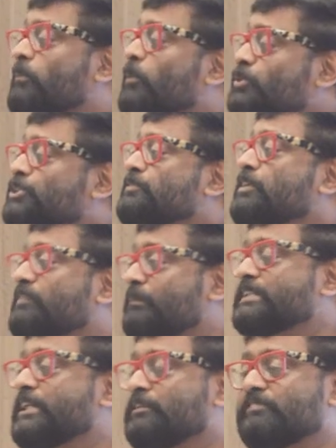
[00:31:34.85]
Most of the
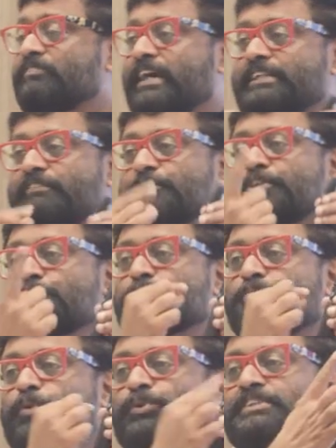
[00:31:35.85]
website you'll find you have to
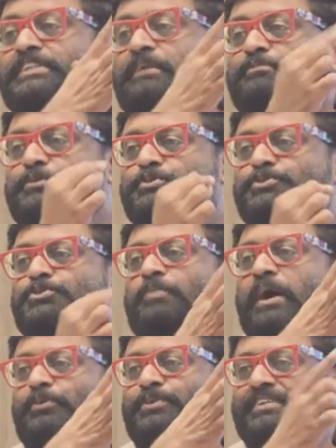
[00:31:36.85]
use both thumbs to
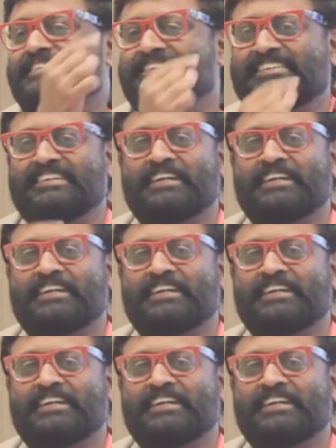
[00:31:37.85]
zoom out.